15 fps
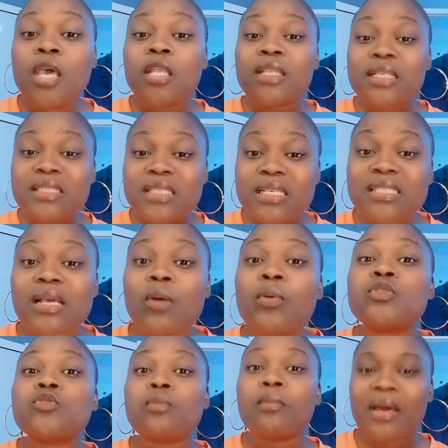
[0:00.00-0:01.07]
These things are
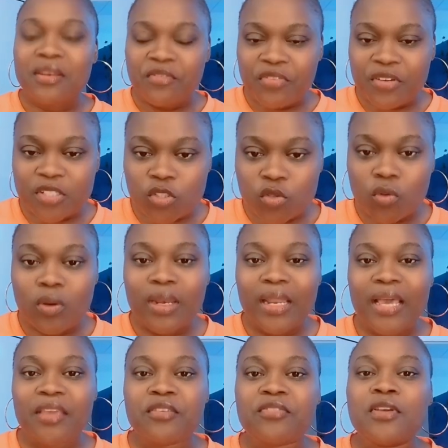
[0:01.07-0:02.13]
going to manifest in your
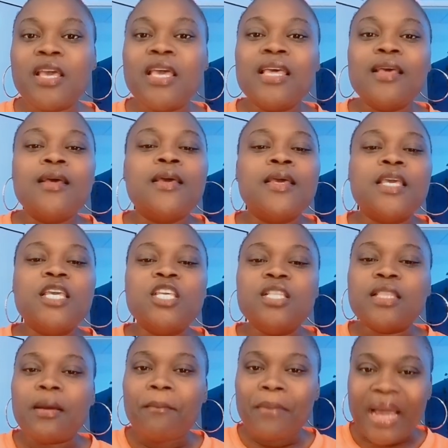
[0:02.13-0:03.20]
life
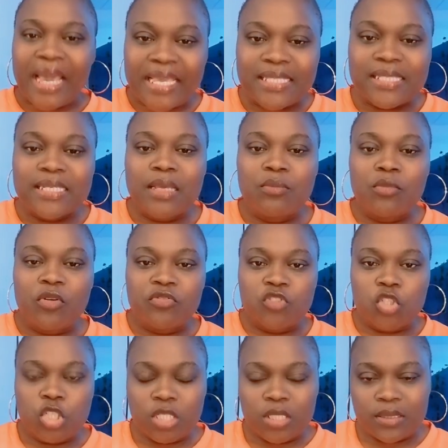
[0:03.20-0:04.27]
in the mighty name of
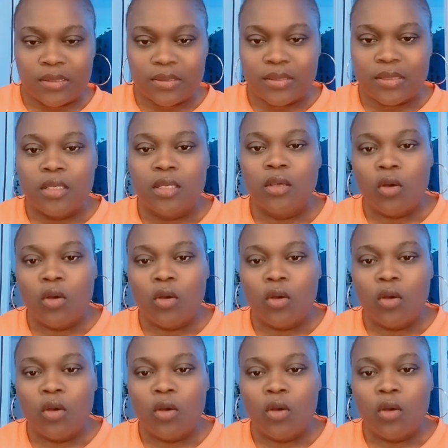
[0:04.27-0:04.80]
Jesus.